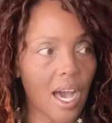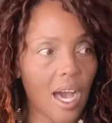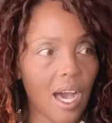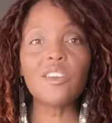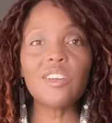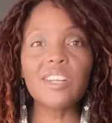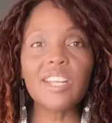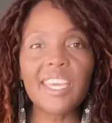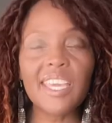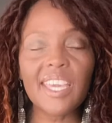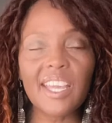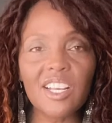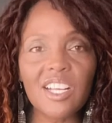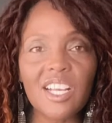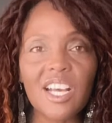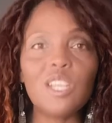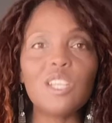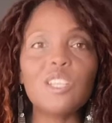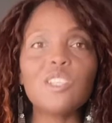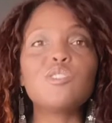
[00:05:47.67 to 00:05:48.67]
certain hair
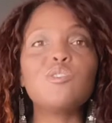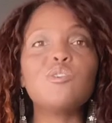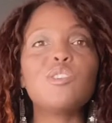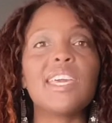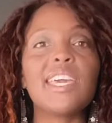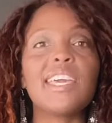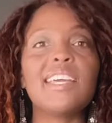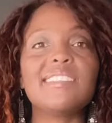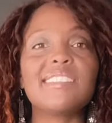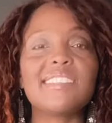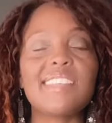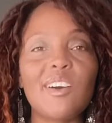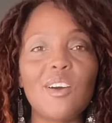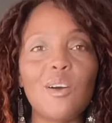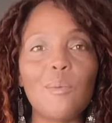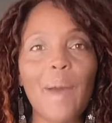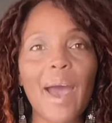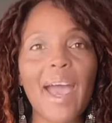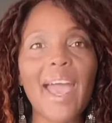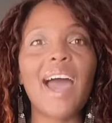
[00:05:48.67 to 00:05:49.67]
colors, you can't
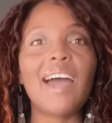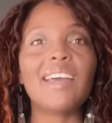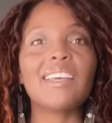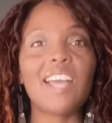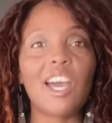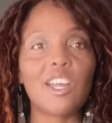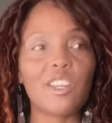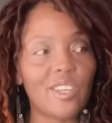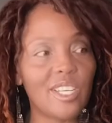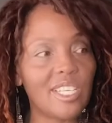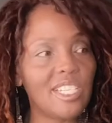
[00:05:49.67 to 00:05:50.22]
tell my eye color.